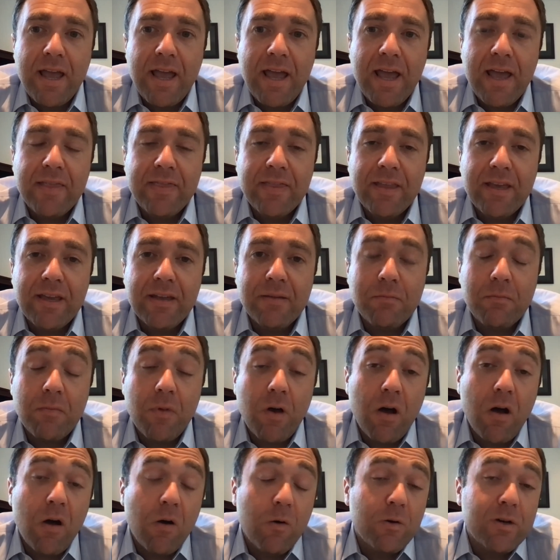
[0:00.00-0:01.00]
and then
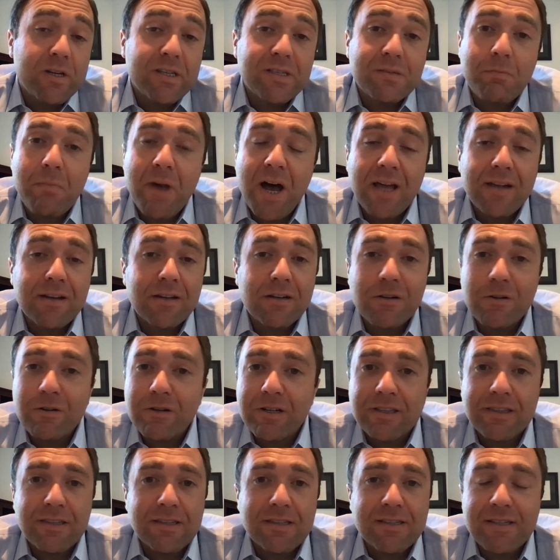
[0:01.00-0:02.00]
always
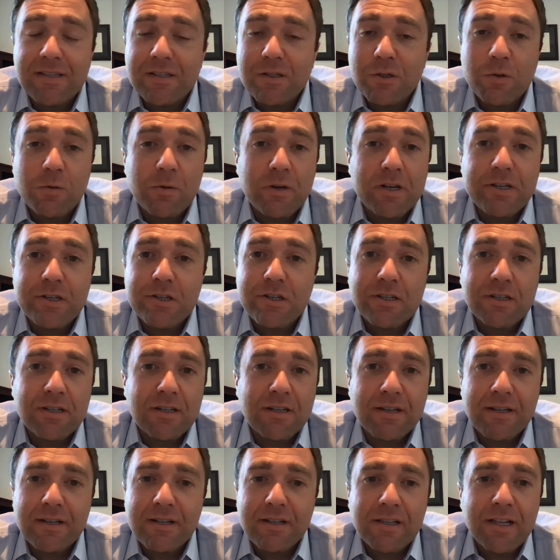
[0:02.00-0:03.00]
monitoring the situation
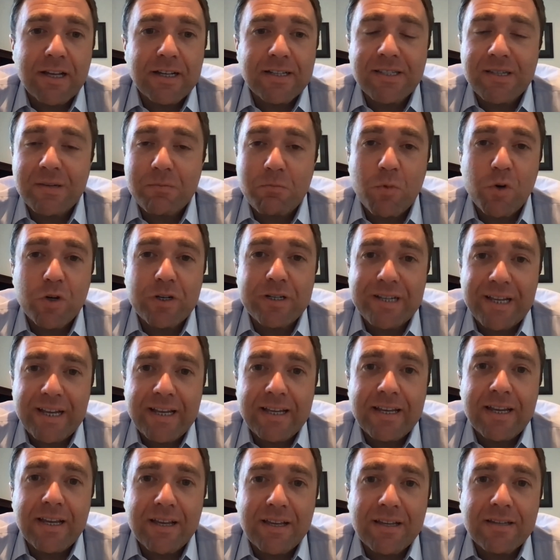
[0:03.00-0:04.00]
and collecting more
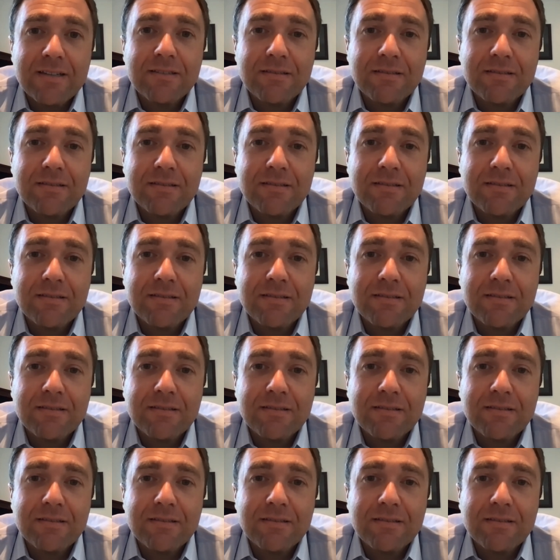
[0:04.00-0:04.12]
data.